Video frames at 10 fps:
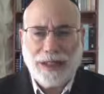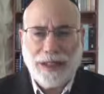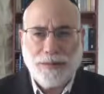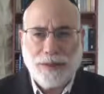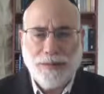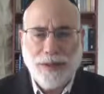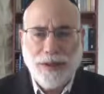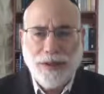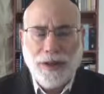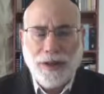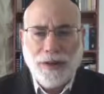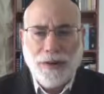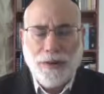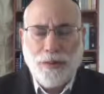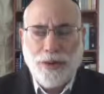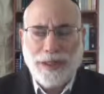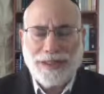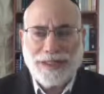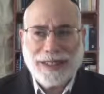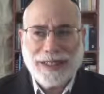Hebrew,
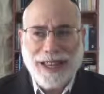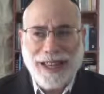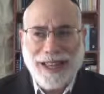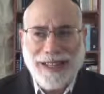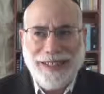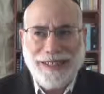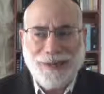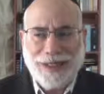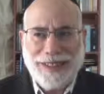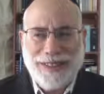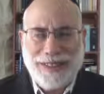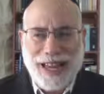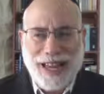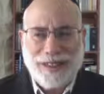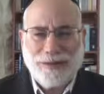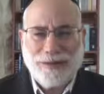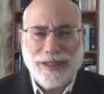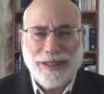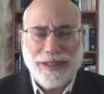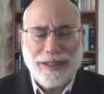was, kind, was not
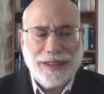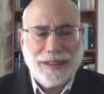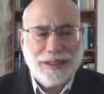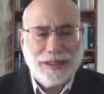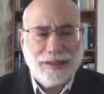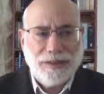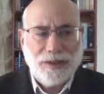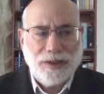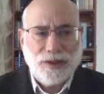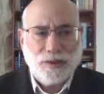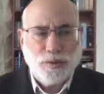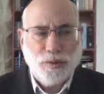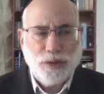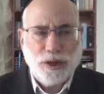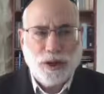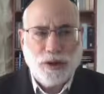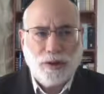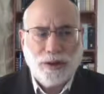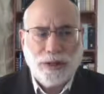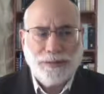really considered the true
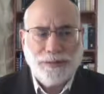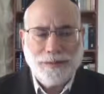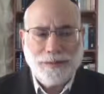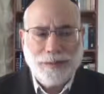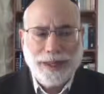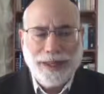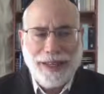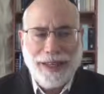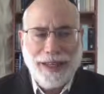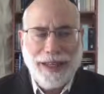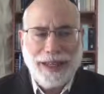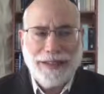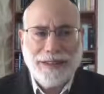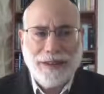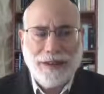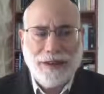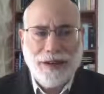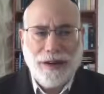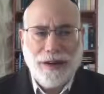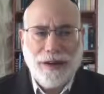Torah. And
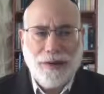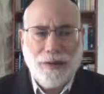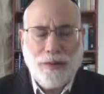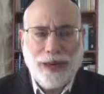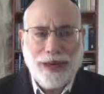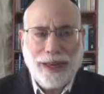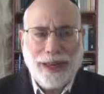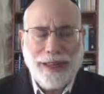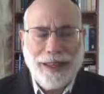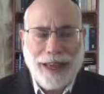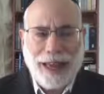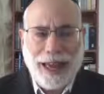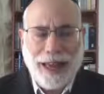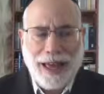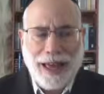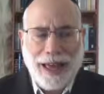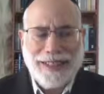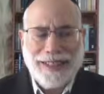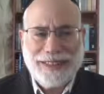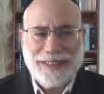what happened
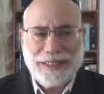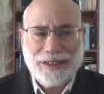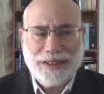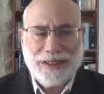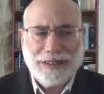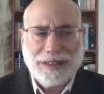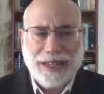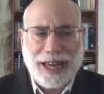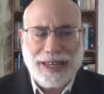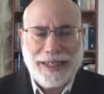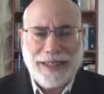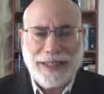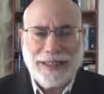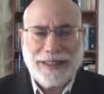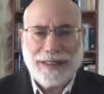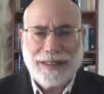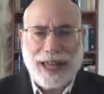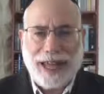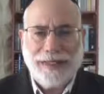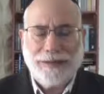in addition to that is
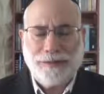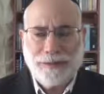that